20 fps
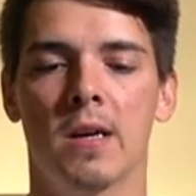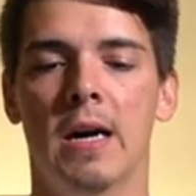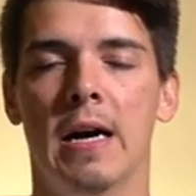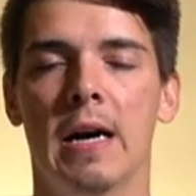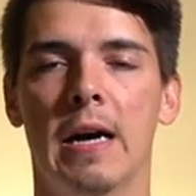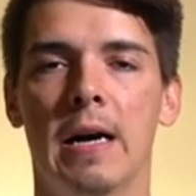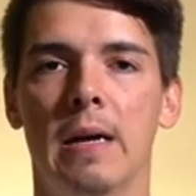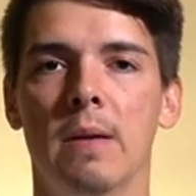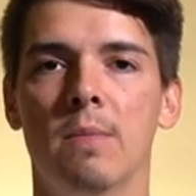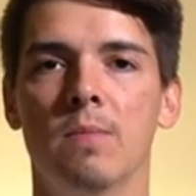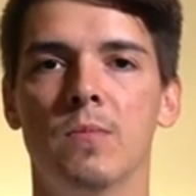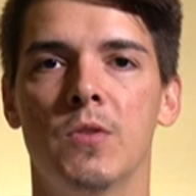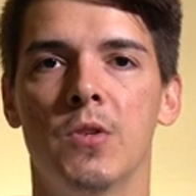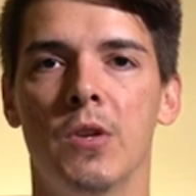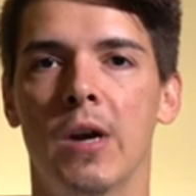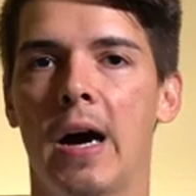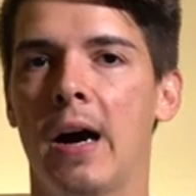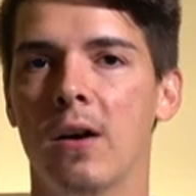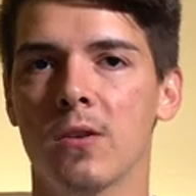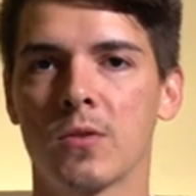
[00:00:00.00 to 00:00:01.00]

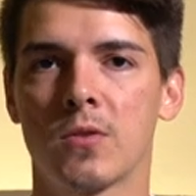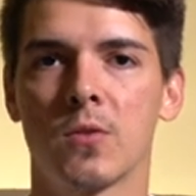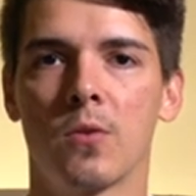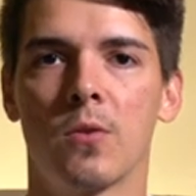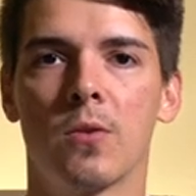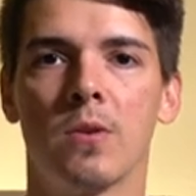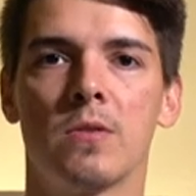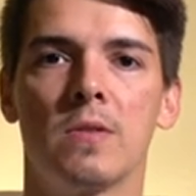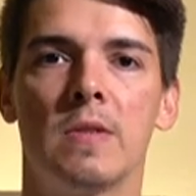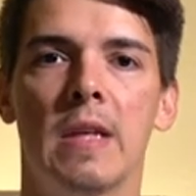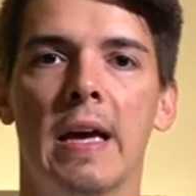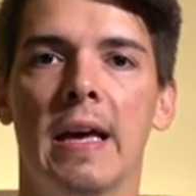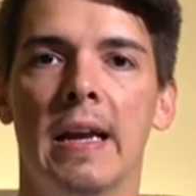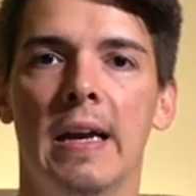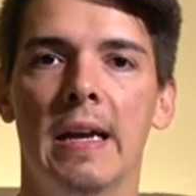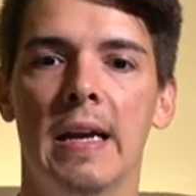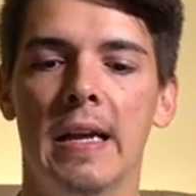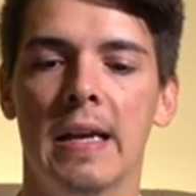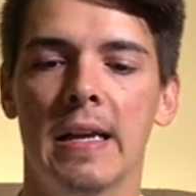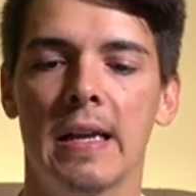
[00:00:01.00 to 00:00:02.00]
to outsource the
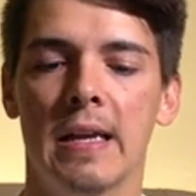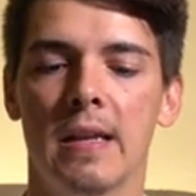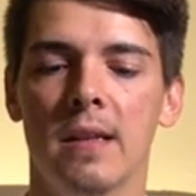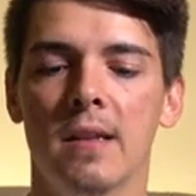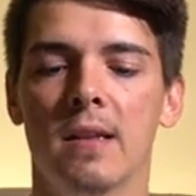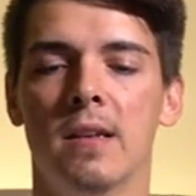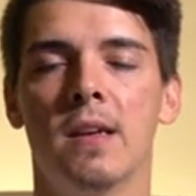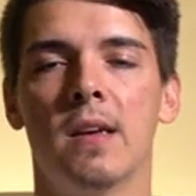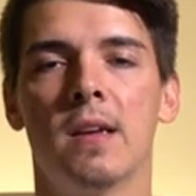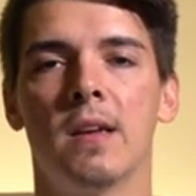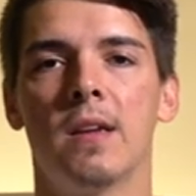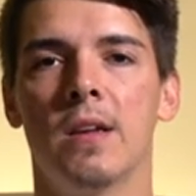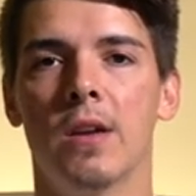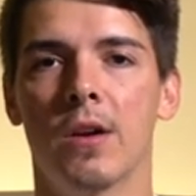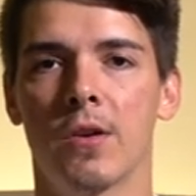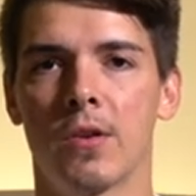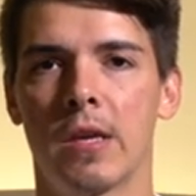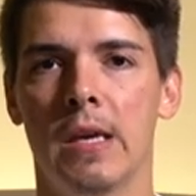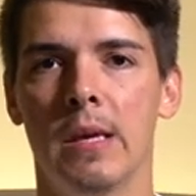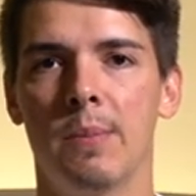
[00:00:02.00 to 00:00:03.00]
editing and, you
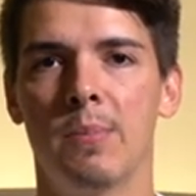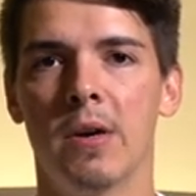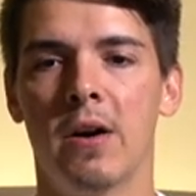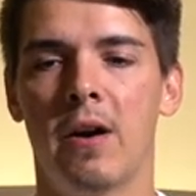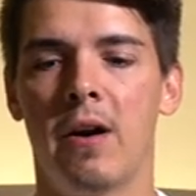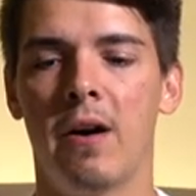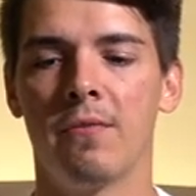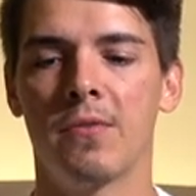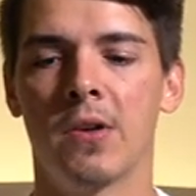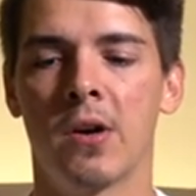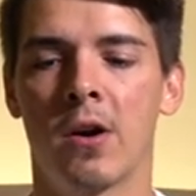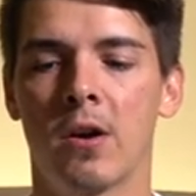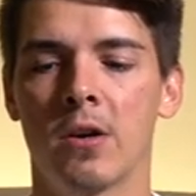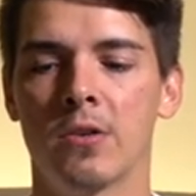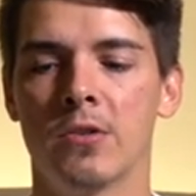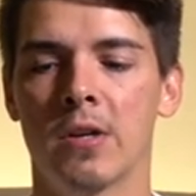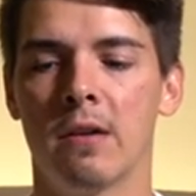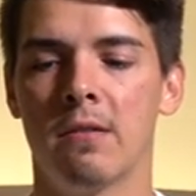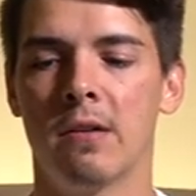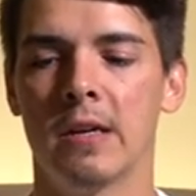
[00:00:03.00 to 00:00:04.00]
know, keep it off the
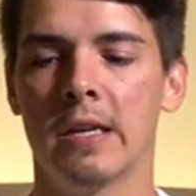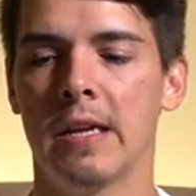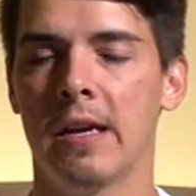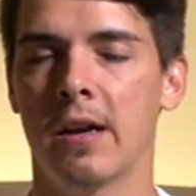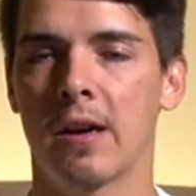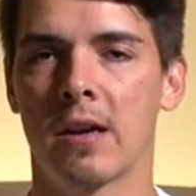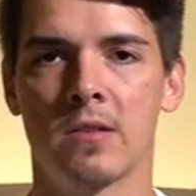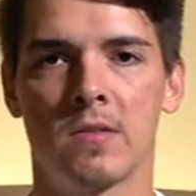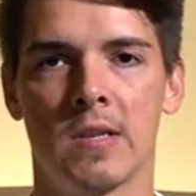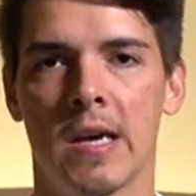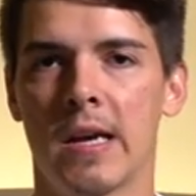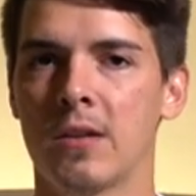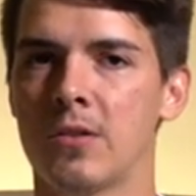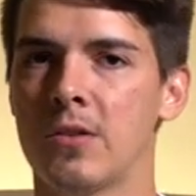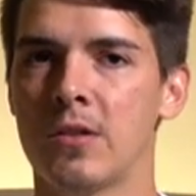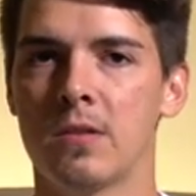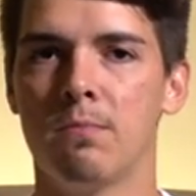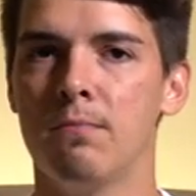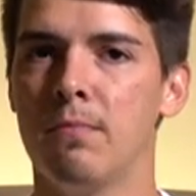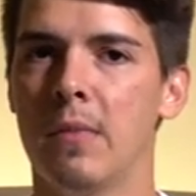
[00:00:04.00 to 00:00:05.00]
hard drive on here, because that'll
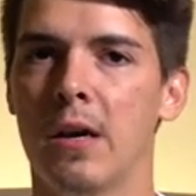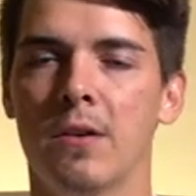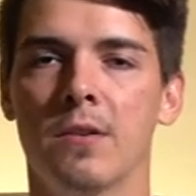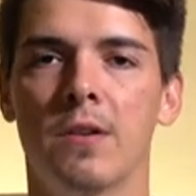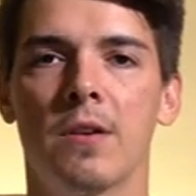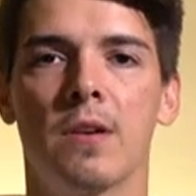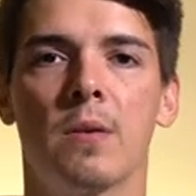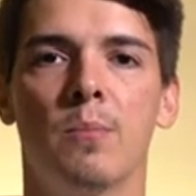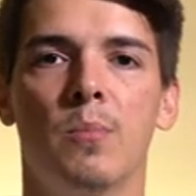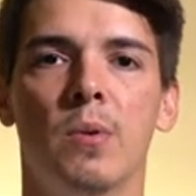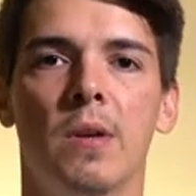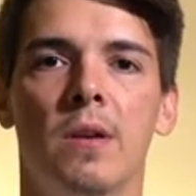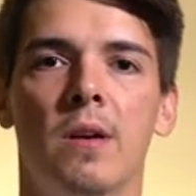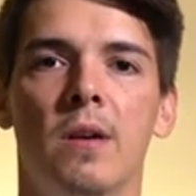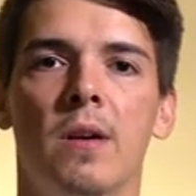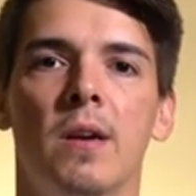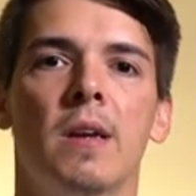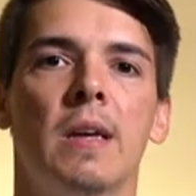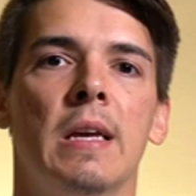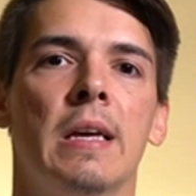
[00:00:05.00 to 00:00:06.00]
just melt your
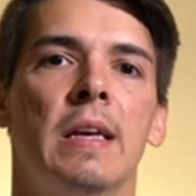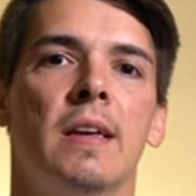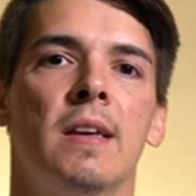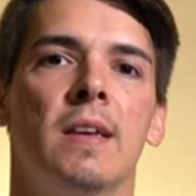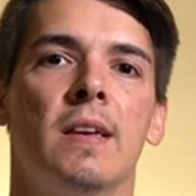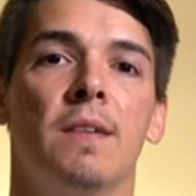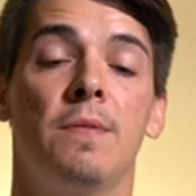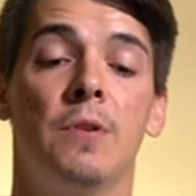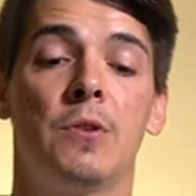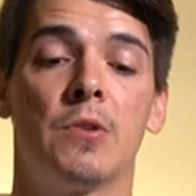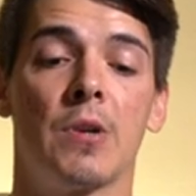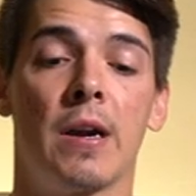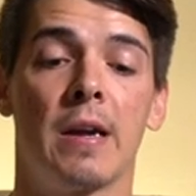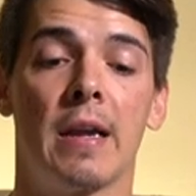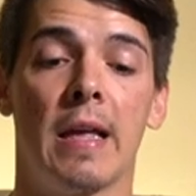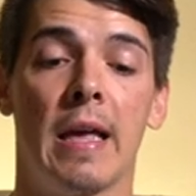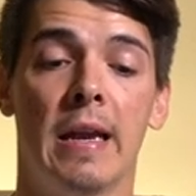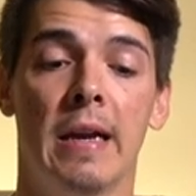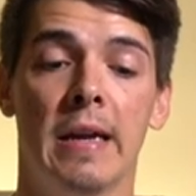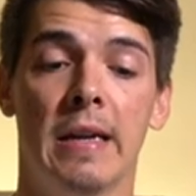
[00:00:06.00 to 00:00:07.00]
computer if you're
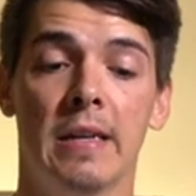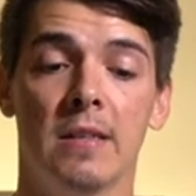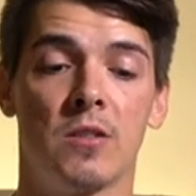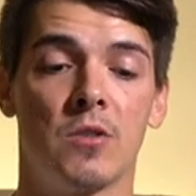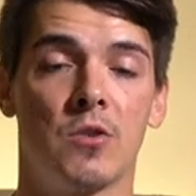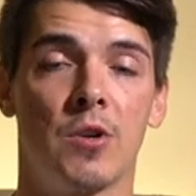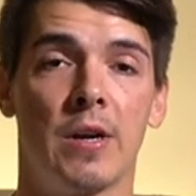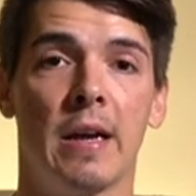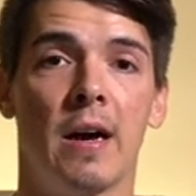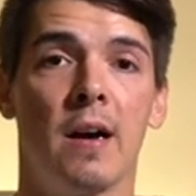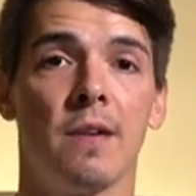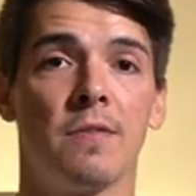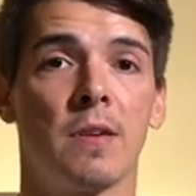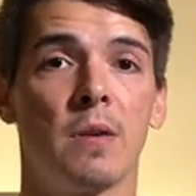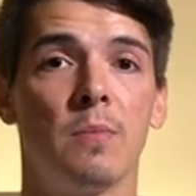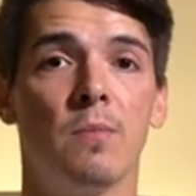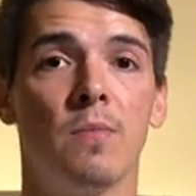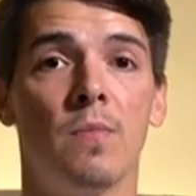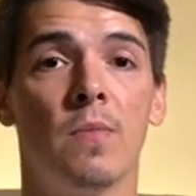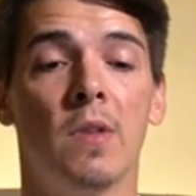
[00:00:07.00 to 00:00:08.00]
trying to edit it straight off
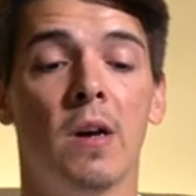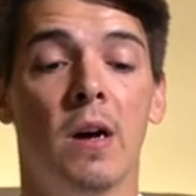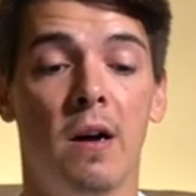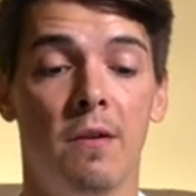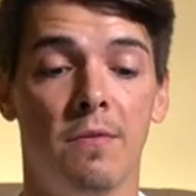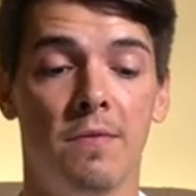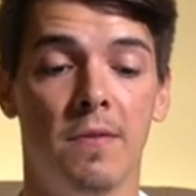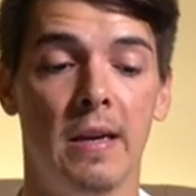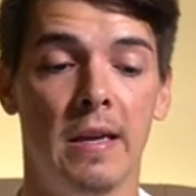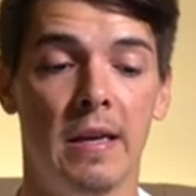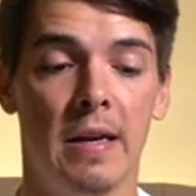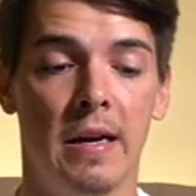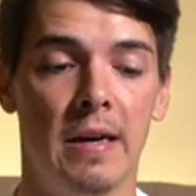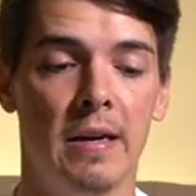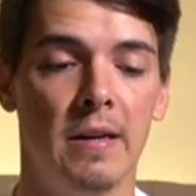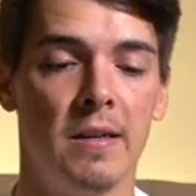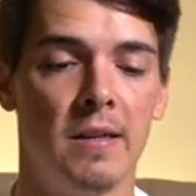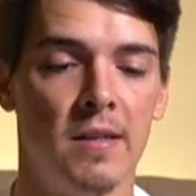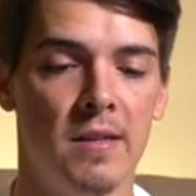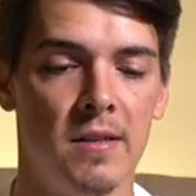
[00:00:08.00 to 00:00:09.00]

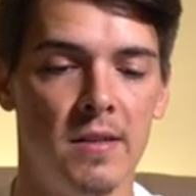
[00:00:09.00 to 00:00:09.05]
a